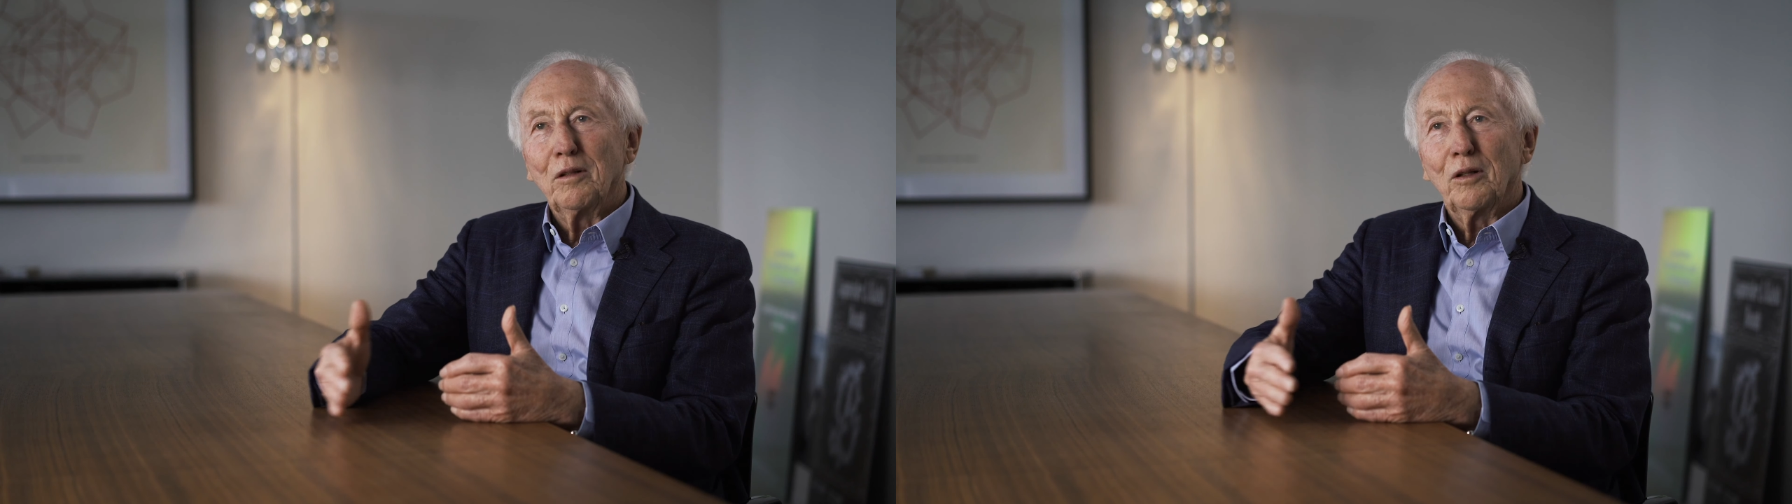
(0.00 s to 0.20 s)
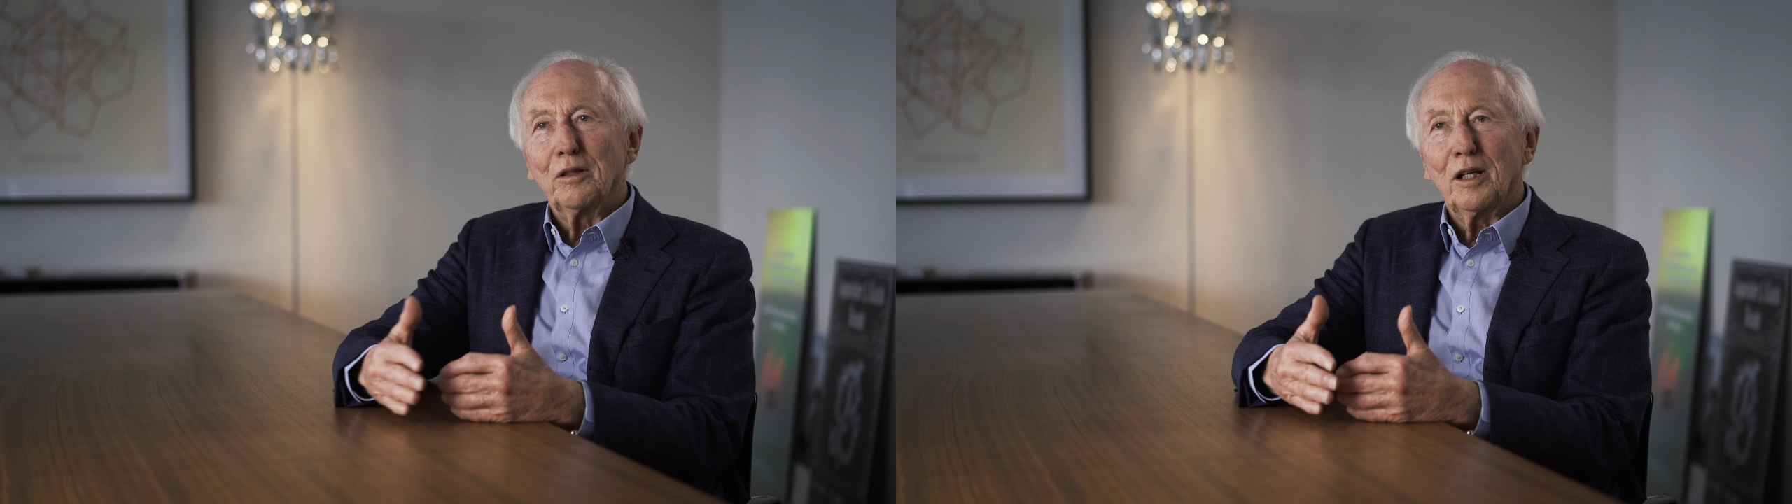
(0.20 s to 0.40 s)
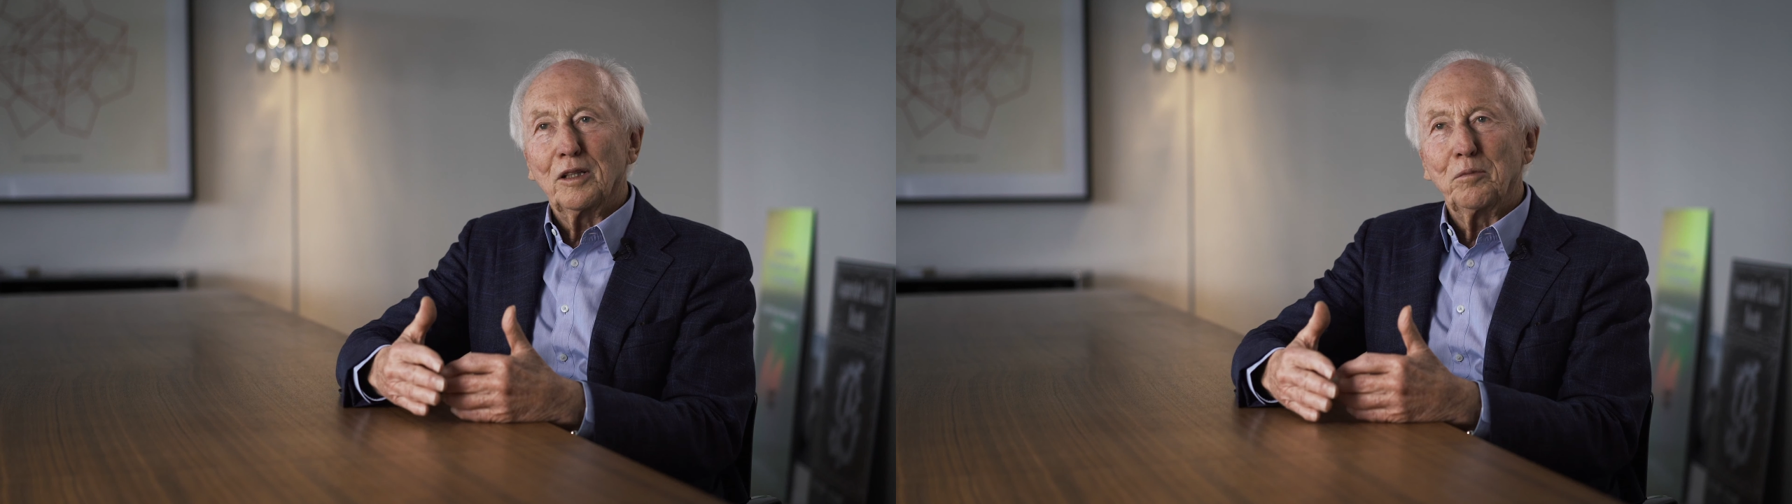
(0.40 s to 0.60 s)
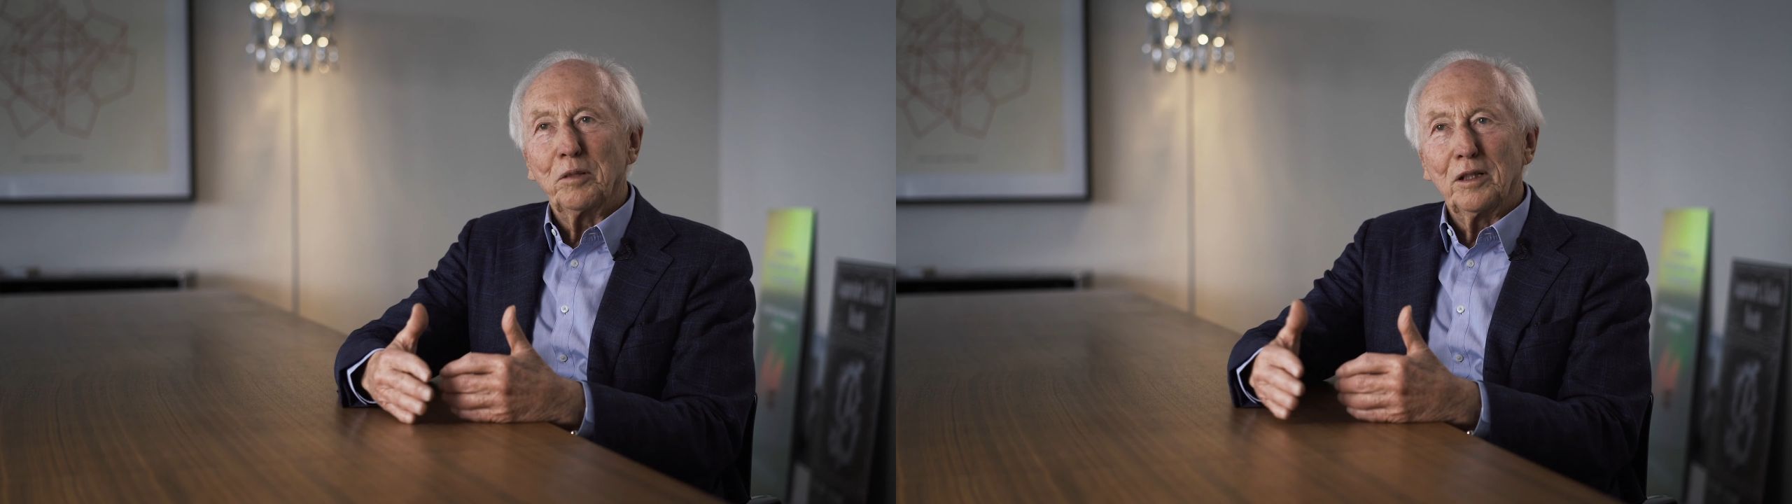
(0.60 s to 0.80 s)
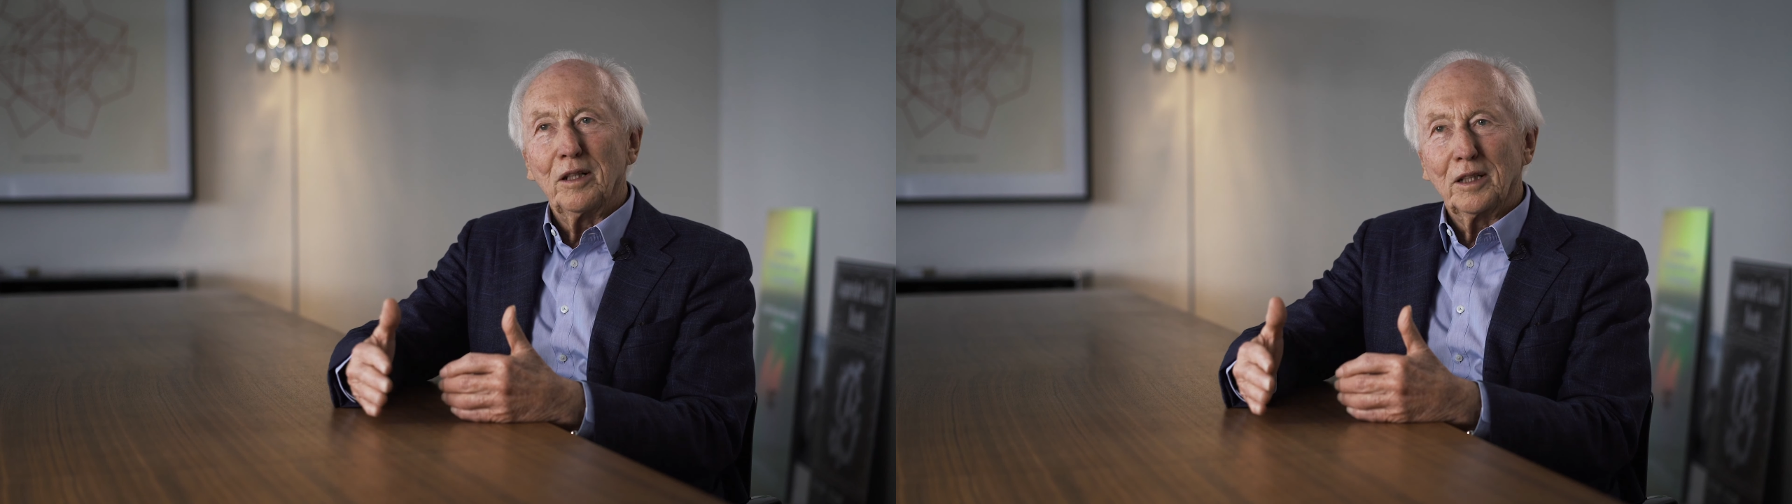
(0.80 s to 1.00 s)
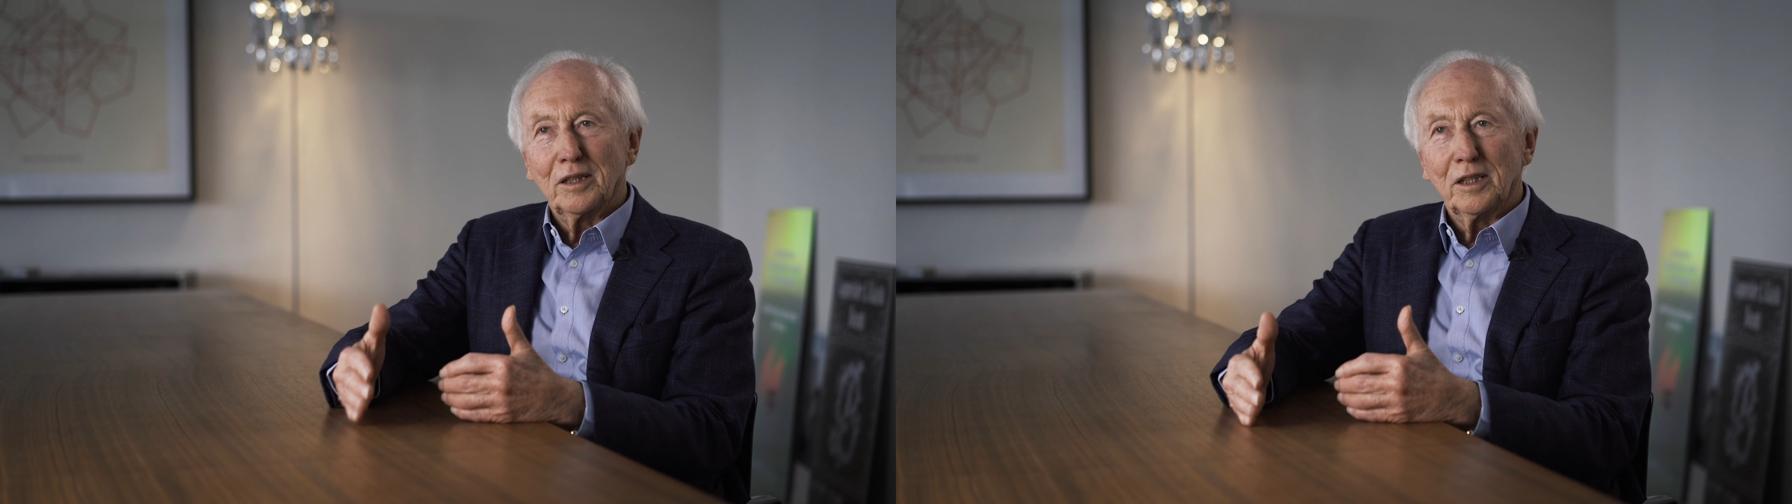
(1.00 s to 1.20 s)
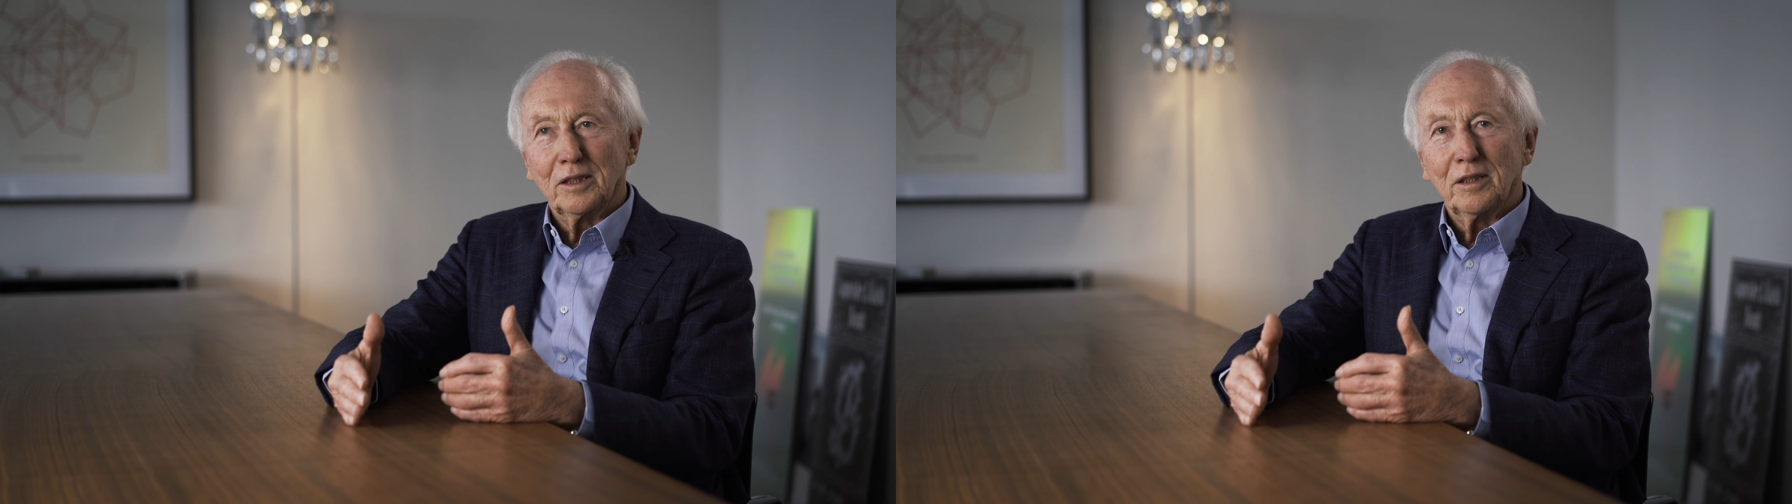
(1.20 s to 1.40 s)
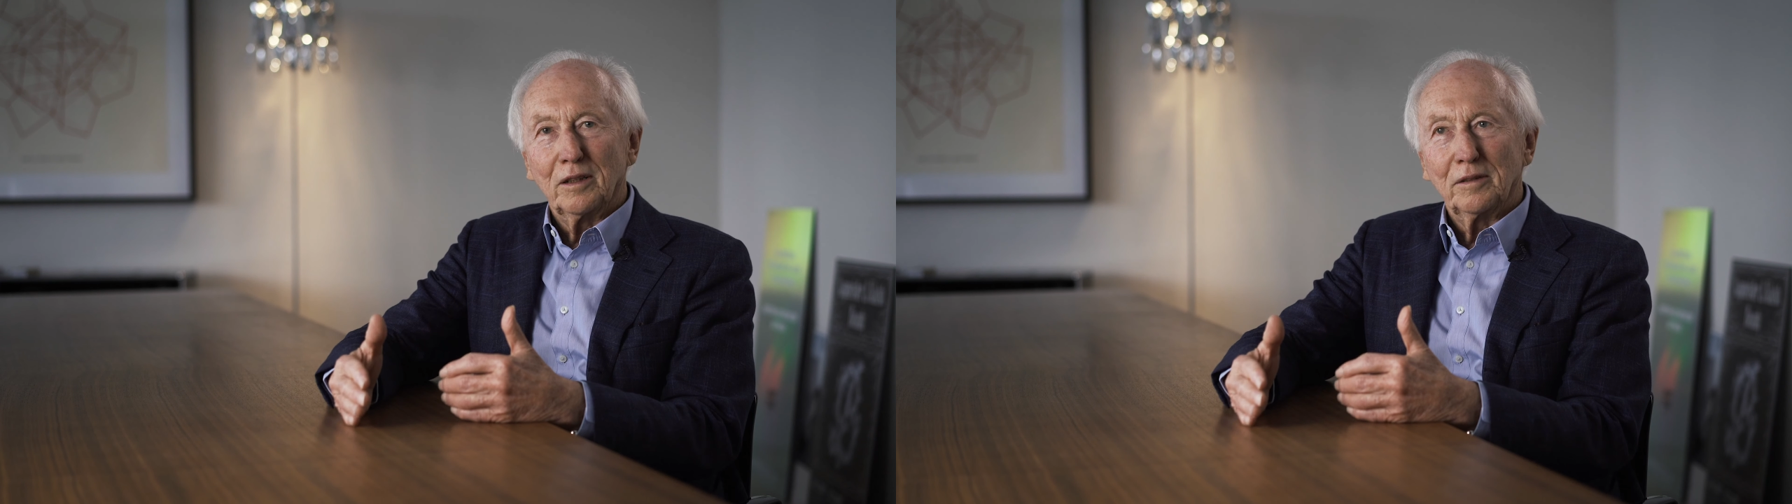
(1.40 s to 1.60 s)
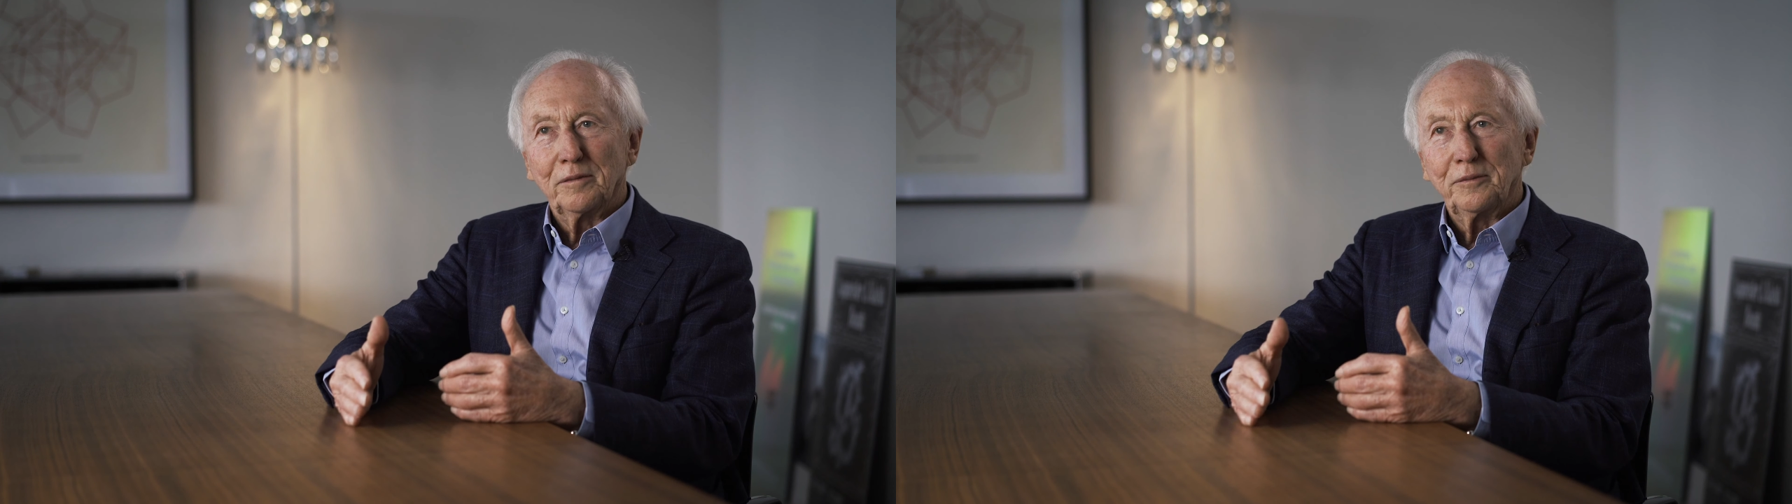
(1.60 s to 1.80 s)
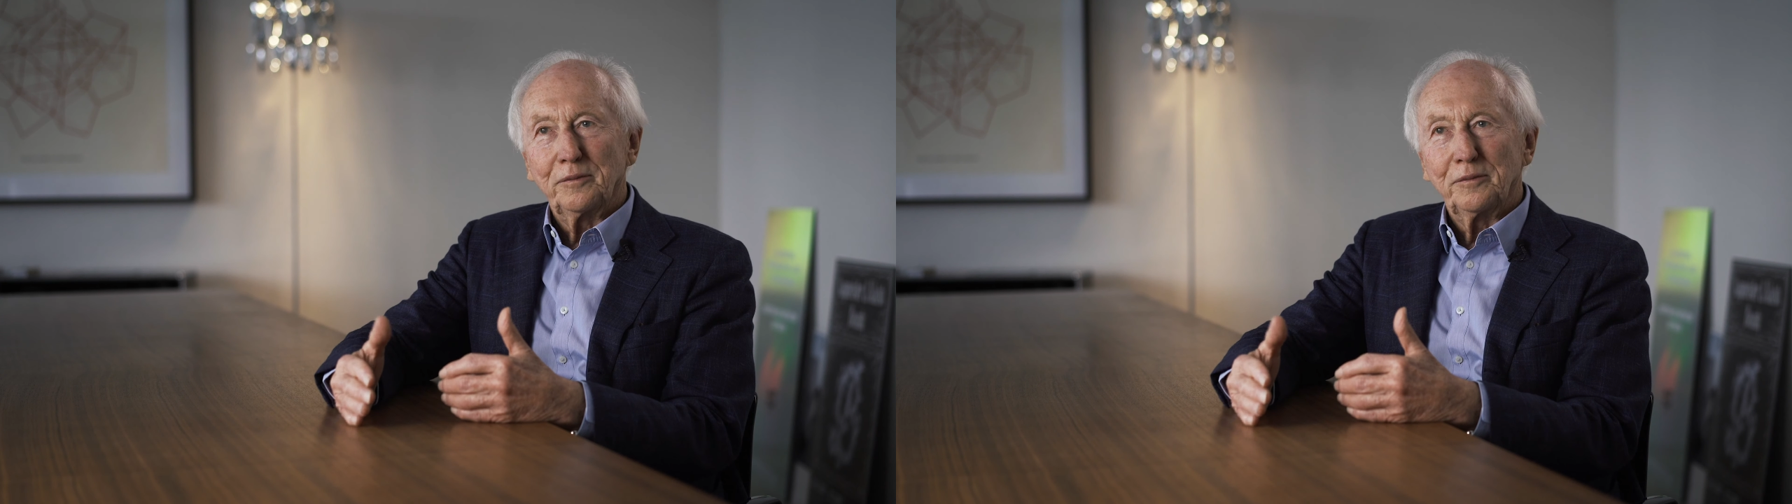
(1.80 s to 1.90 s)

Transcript: not has been existing.